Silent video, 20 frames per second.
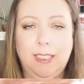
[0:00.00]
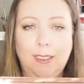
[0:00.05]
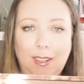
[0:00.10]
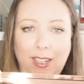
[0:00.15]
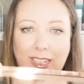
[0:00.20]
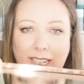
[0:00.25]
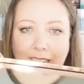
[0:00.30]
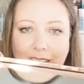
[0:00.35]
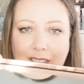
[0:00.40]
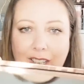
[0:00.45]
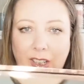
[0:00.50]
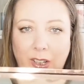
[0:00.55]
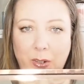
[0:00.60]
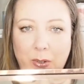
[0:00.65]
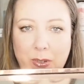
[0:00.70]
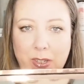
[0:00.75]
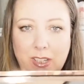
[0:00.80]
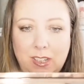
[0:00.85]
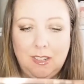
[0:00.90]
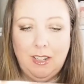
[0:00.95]
So like, you can
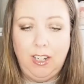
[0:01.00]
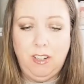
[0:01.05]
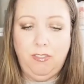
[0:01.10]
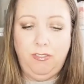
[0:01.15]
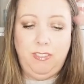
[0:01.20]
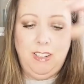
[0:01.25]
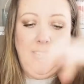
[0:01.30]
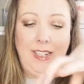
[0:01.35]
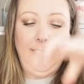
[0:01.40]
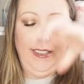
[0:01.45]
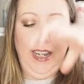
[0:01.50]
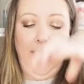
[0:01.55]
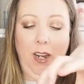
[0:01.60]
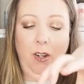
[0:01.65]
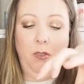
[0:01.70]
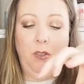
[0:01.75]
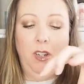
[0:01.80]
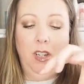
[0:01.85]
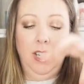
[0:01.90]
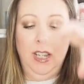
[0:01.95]
use it like flat
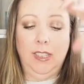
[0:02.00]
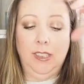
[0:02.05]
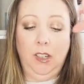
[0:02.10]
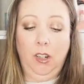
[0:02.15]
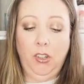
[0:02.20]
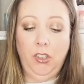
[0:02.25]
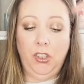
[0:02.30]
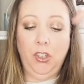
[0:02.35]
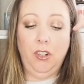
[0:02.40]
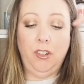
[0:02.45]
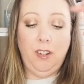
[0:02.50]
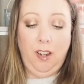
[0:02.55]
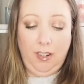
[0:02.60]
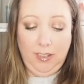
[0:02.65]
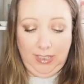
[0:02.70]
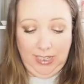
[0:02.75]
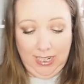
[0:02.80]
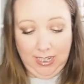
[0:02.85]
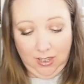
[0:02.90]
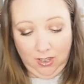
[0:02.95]
down, as long as you're
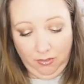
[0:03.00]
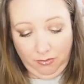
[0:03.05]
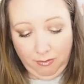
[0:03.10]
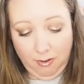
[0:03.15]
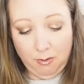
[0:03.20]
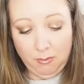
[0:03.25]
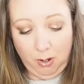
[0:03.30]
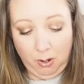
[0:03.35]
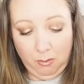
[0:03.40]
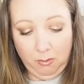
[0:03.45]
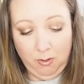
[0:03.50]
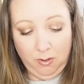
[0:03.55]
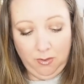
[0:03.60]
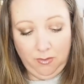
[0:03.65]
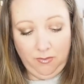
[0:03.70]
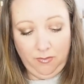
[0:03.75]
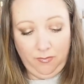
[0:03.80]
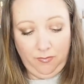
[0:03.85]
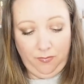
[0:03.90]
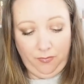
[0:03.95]
not in the photo,
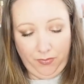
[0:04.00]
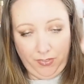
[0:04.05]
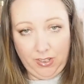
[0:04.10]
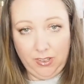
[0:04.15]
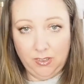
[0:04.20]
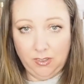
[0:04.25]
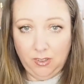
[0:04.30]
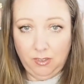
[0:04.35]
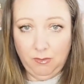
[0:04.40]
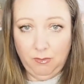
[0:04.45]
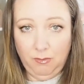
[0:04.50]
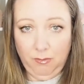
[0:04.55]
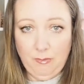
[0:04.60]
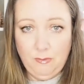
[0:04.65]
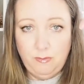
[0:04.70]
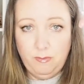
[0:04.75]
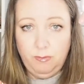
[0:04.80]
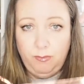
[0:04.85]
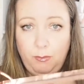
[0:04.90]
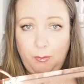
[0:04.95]
because nothing
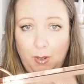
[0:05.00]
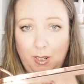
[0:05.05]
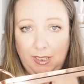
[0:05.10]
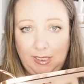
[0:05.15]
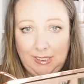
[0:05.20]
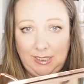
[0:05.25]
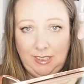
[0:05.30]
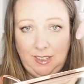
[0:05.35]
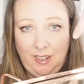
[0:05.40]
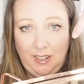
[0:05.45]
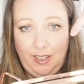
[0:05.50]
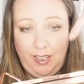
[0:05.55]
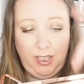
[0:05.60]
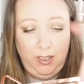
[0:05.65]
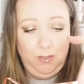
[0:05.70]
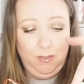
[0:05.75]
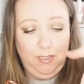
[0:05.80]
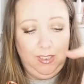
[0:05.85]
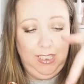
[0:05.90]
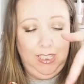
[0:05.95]
worse than kind of
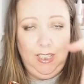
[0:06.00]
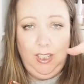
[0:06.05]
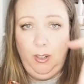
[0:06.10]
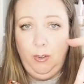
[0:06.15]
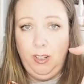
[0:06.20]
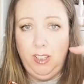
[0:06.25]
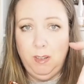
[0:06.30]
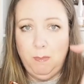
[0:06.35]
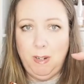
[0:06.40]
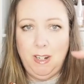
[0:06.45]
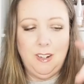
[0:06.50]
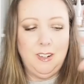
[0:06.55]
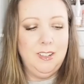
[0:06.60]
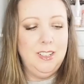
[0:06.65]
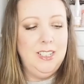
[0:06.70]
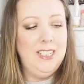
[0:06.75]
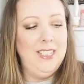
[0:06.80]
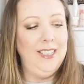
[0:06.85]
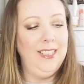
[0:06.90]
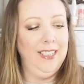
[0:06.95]
you seeing you in the mirror.
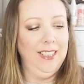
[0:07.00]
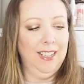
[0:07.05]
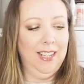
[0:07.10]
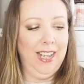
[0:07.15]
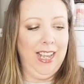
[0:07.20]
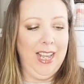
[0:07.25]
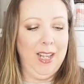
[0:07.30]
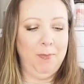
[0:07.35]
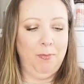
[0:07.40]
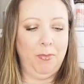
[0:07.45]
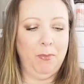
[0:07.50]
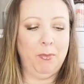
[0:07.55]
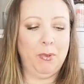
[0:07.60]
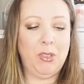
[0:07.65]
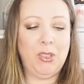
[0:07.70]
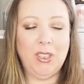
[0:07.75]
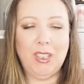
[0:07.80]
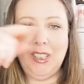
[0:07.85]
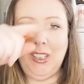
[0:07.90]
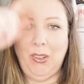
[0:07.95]

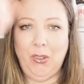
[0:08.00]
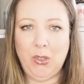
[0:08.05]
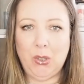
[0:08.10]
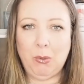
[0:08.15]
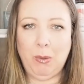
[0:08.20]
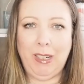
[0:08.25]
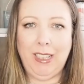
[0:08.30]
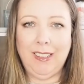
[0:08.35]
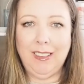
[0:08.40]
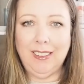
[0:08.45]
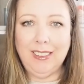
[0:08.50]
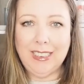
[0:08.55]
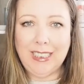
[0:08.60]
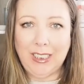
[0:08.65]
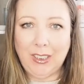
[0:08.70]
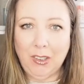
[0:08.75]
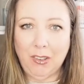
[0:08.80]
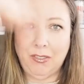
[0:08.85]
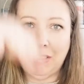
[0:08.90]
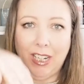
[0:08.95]
But you can use twinkles,
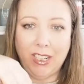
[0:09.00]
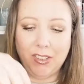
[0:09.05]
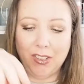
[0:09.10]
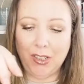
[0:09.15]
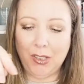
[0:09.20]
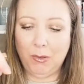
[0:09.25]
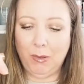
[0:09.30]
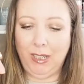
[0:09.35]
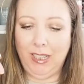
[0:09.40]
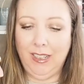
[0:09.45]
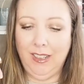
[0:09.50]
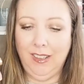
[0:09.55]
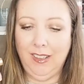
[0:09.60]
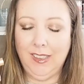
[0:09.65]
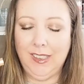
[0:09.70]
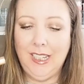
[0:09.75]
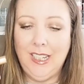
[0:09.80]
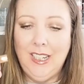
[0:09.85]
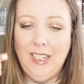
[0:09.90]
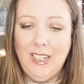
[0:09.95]
like the reflection of
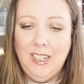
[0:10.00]
twinkles.